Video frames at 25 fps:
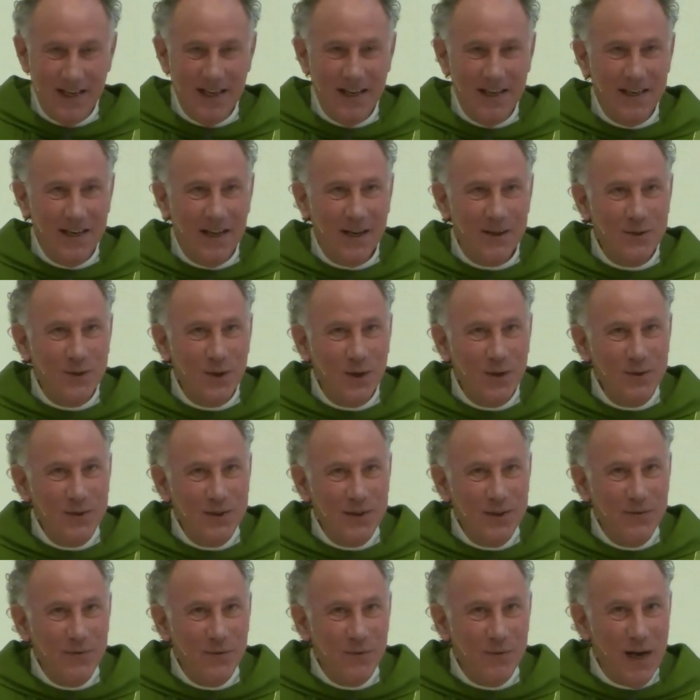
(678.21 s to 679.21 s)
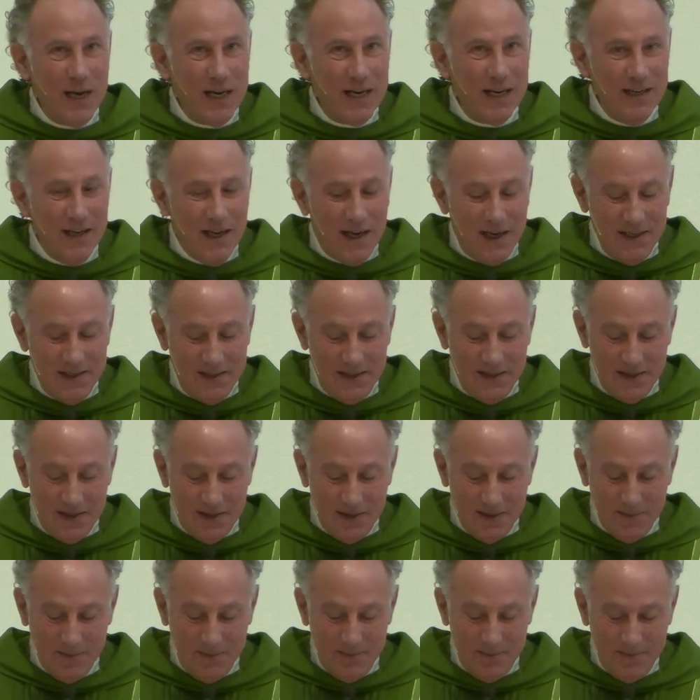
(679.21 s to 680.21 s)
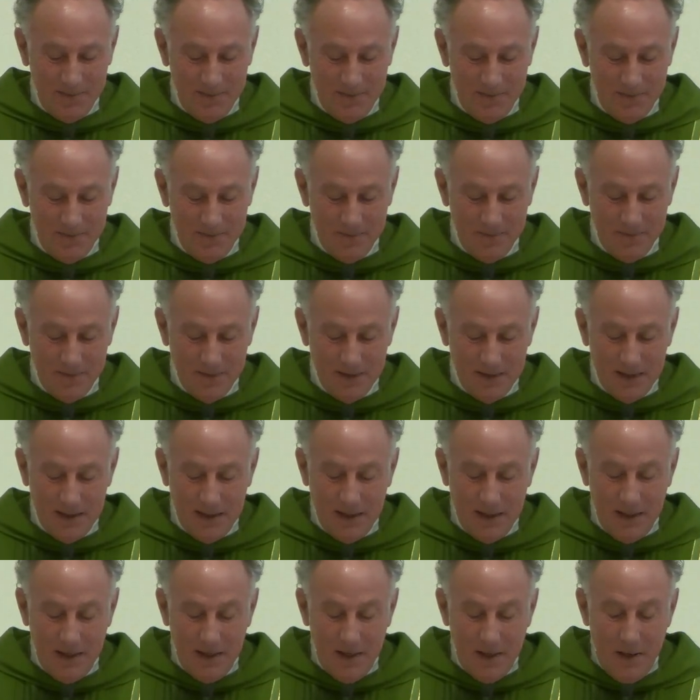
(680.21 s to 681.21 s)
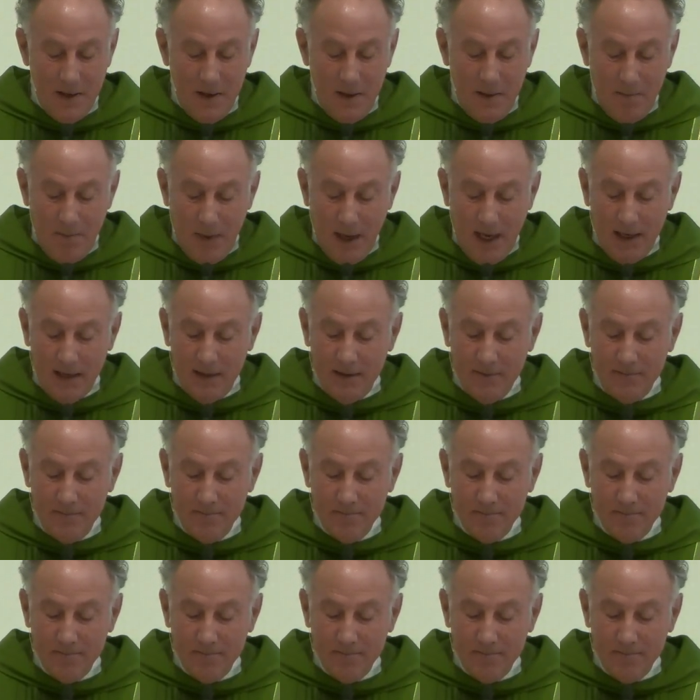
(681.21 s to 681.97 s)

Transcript: Now, Joseph recognizes them, but